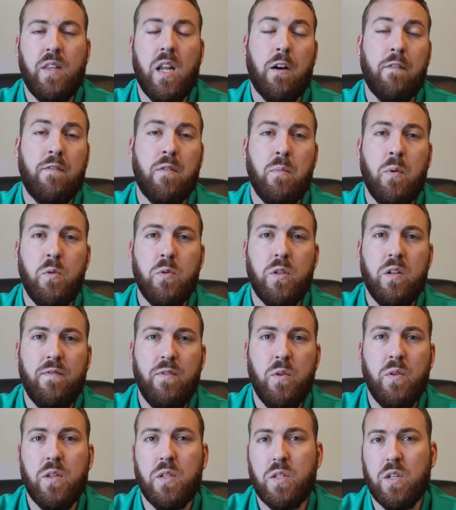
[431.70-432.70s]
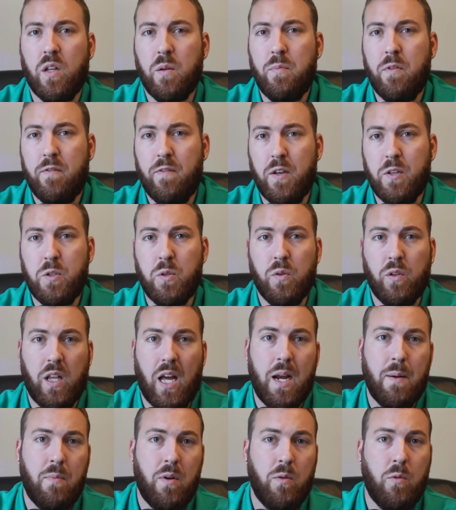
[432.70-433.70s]
for most of you, the SolidProfessor
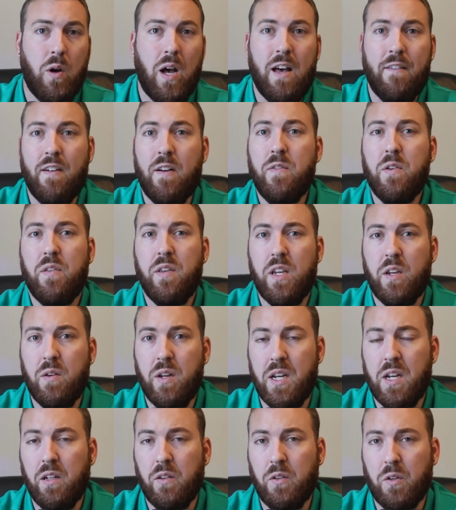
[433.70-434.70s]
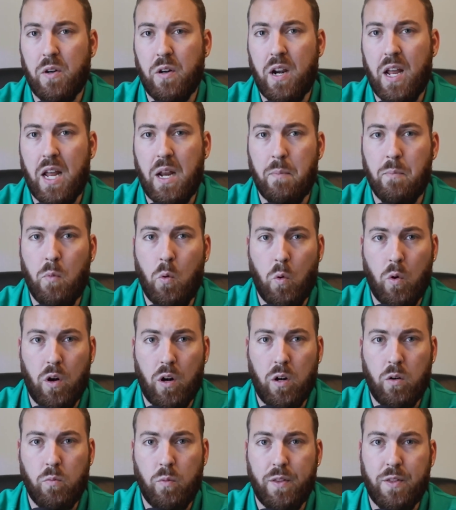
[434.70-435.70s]
library will have everything you need to learn and
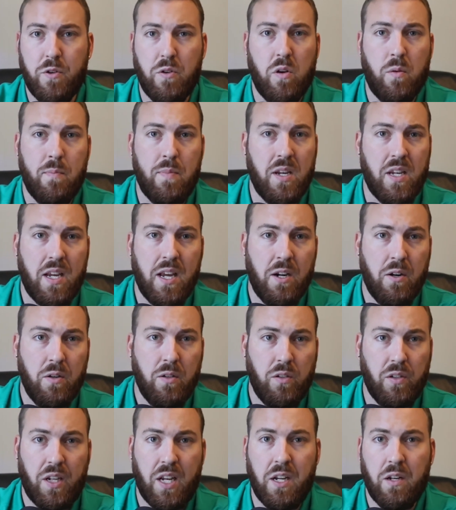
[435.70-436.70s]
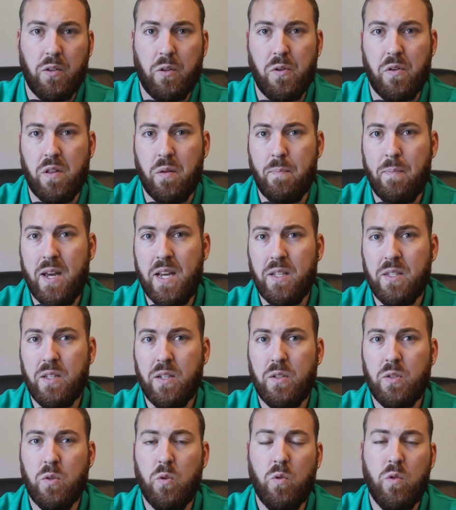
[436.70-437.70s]
more, whether you're a beginner looking to learn the
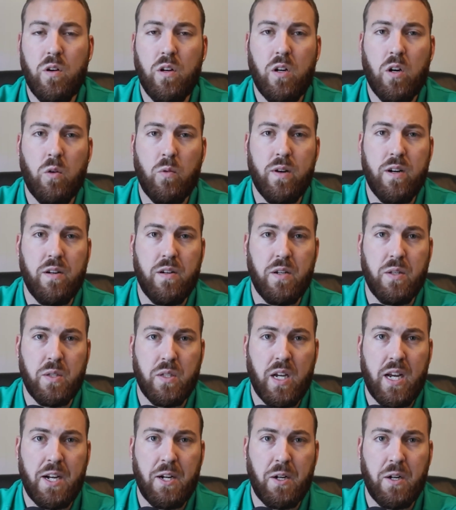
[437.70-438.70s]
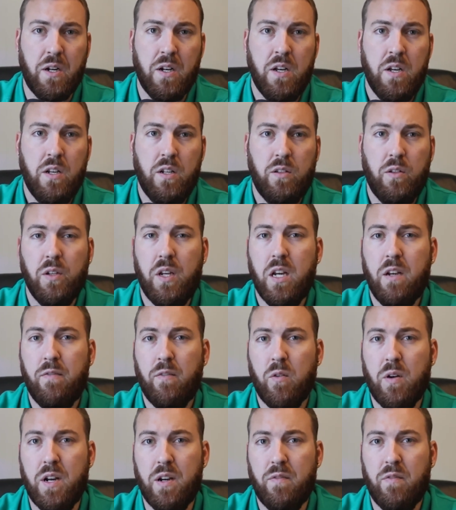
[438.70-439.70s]
basics or a career designer looking
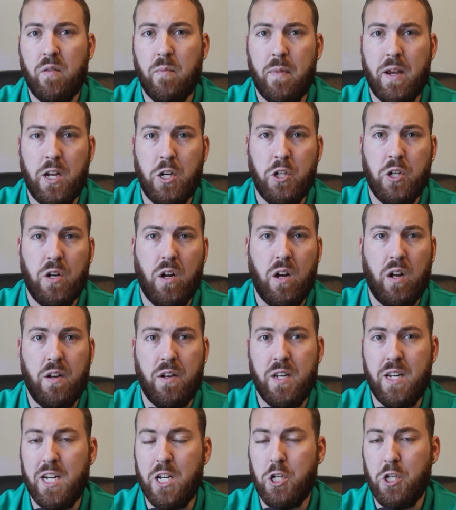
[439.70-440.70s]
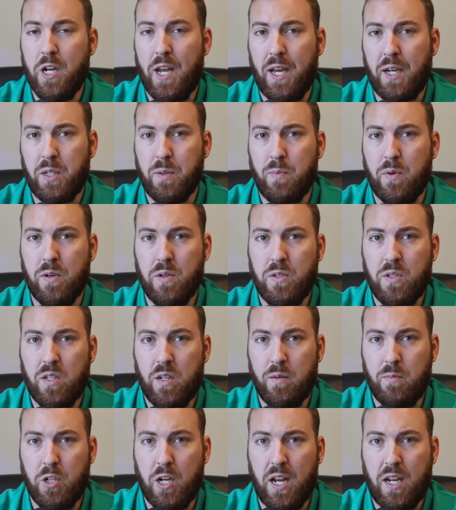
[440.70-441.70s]
for information on niche expert
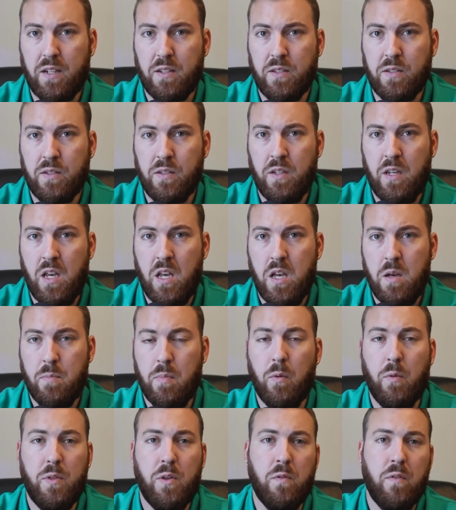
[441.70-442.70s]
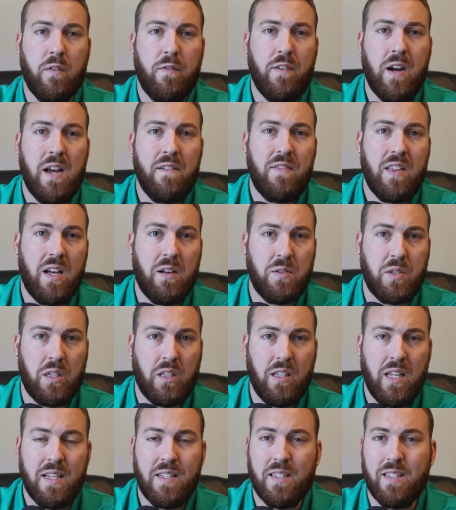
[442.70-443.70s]
subjects. But with over 5,000
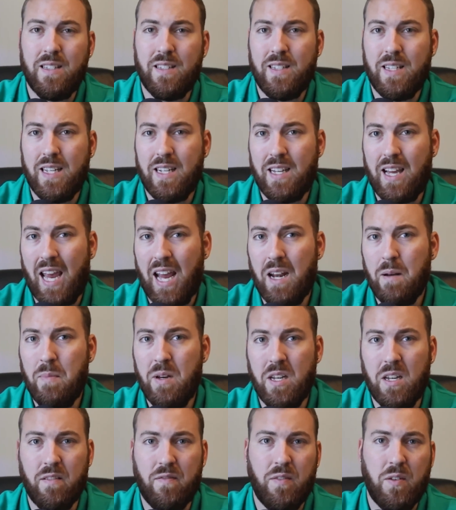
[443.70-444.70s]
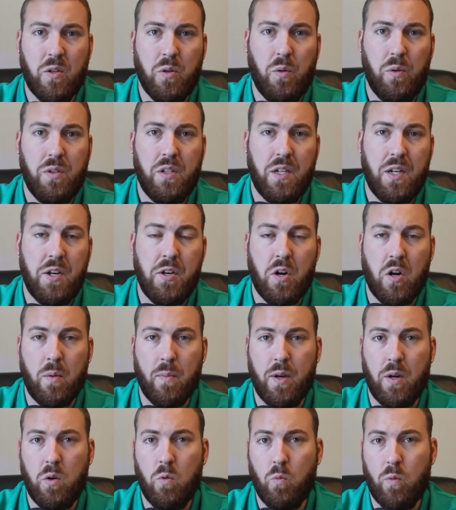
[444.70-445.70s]
lessons, it can be difficult to
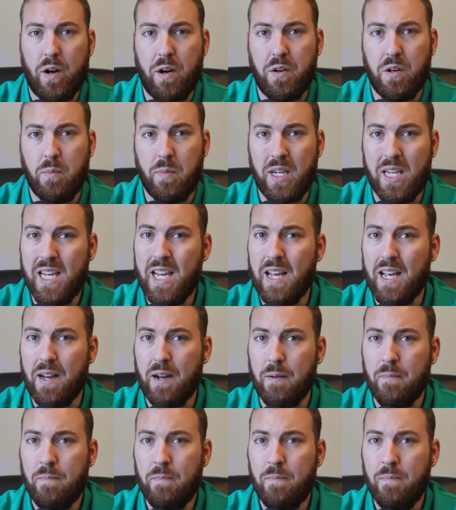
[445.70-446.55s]
determine where to begin.